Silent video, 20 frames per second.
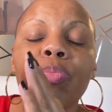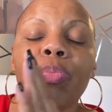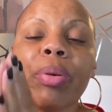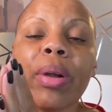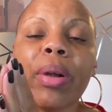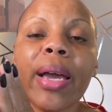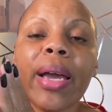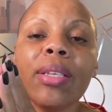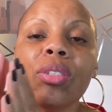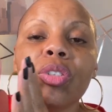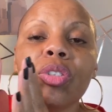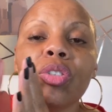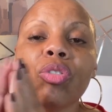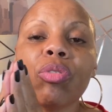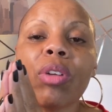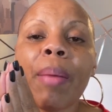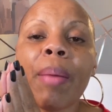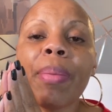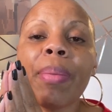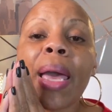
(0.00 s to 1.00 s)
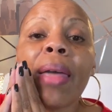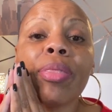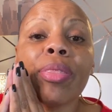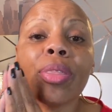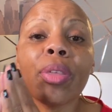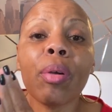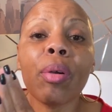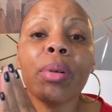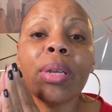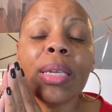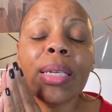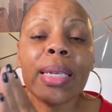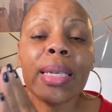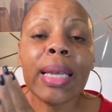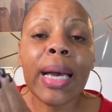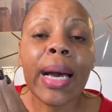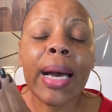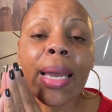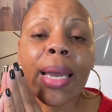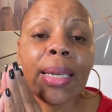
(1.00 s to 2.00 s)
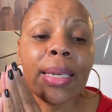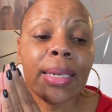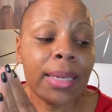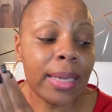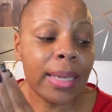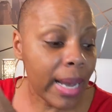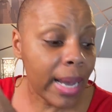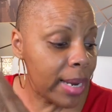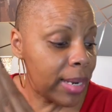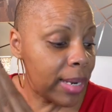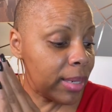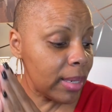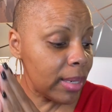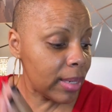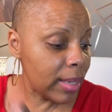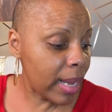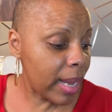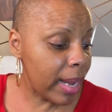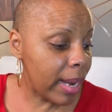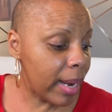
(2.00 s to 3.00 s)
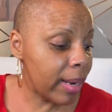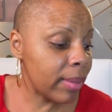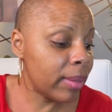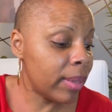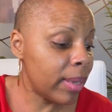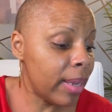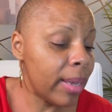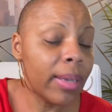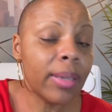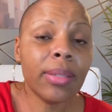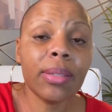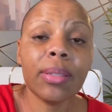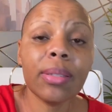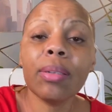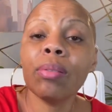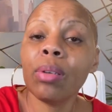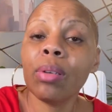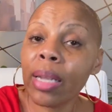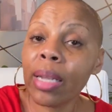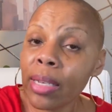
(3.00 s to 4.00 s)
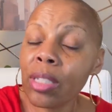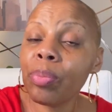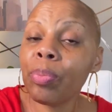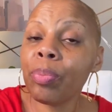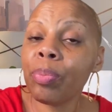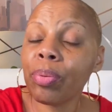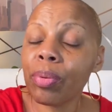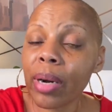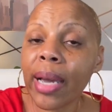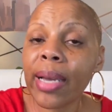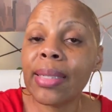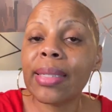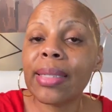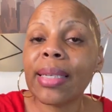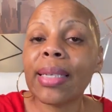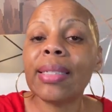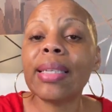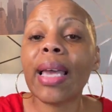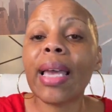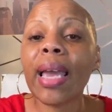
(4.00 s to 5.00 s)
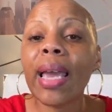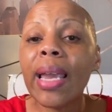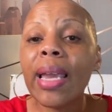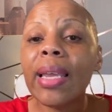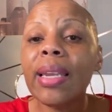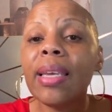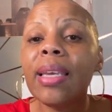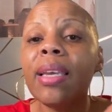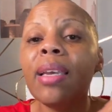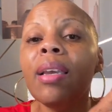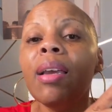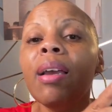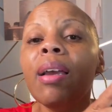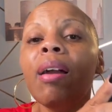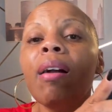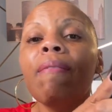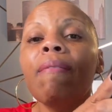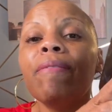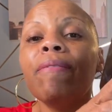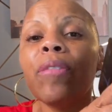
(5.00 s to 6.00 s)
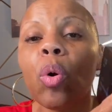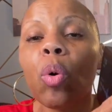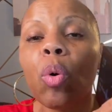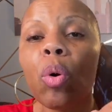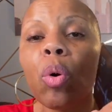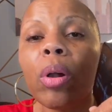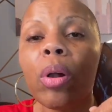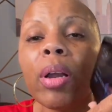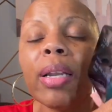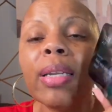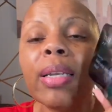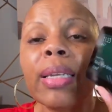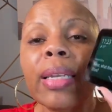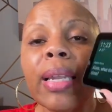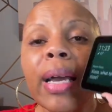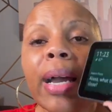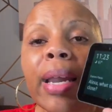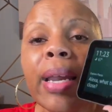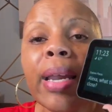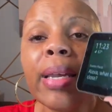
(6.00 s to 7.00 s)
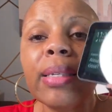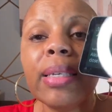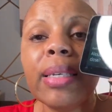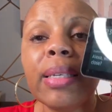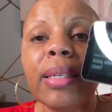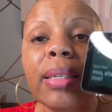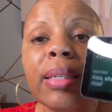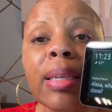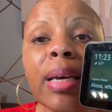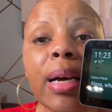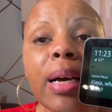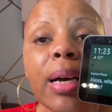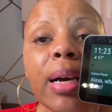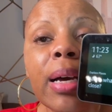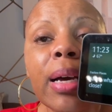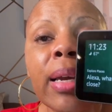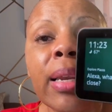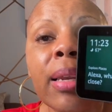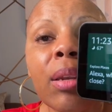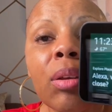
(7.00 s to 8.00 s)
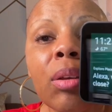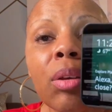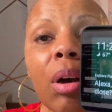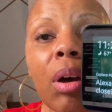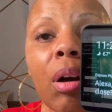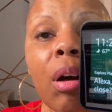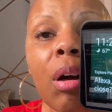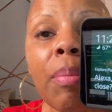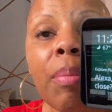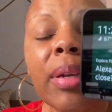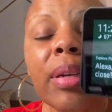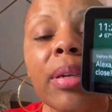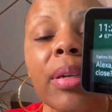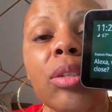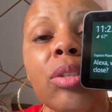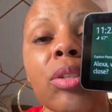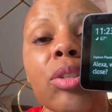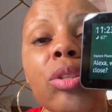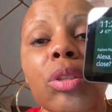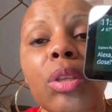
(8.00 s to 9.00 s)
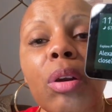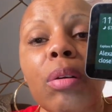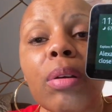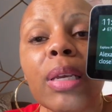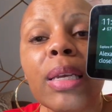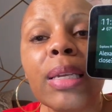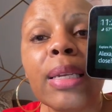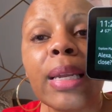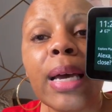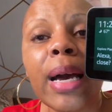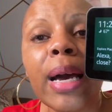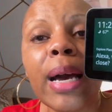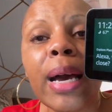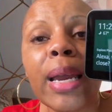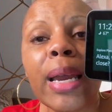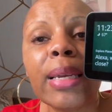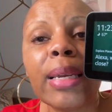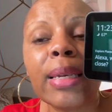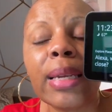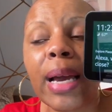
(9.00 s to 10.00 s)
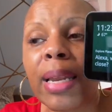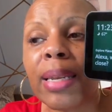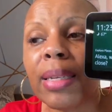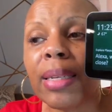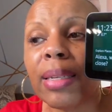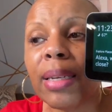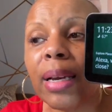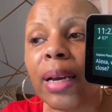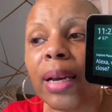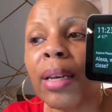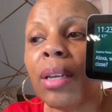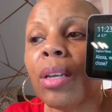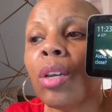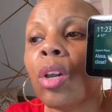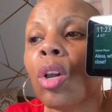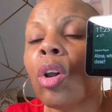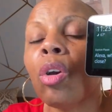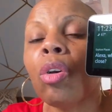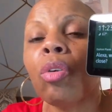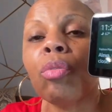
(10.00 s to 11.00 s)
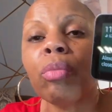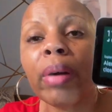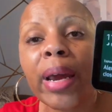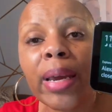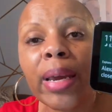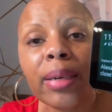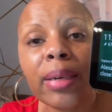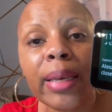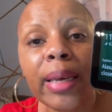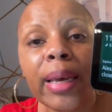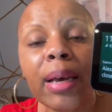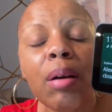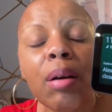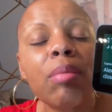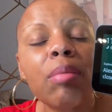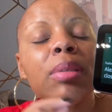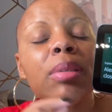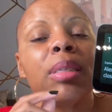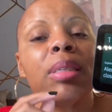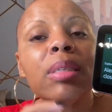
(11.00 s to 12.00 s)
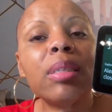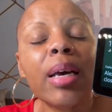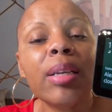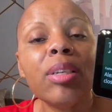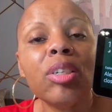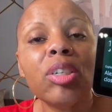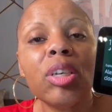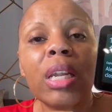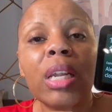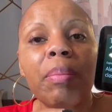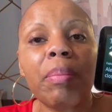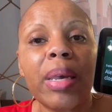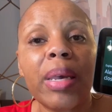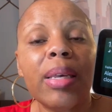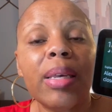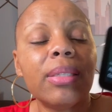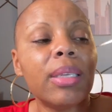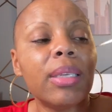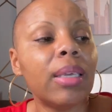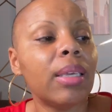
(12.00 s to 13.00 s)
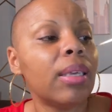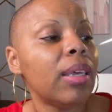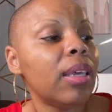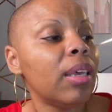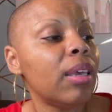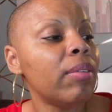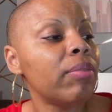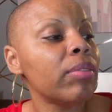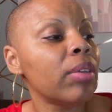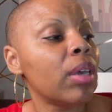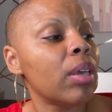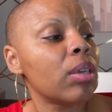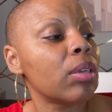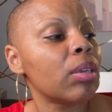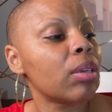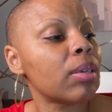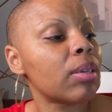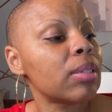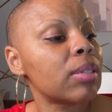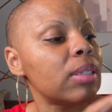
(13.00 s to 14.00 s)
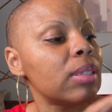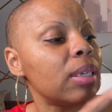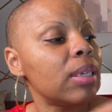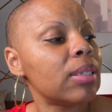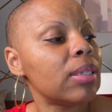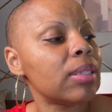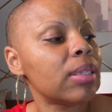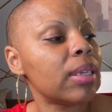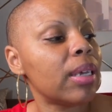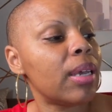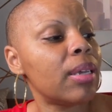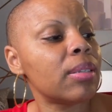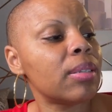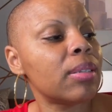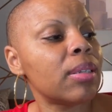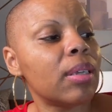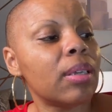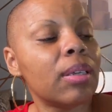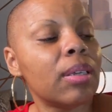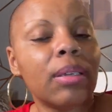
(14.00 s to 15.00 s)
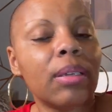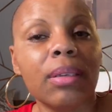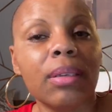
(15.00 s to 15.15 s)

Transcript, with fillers: Price drop at thirty nine ninety nine. This list price is eighty four ninety nine, y'all, but it is thirty nine ninety nine right now. Such an amazing gift. Y'all see it says,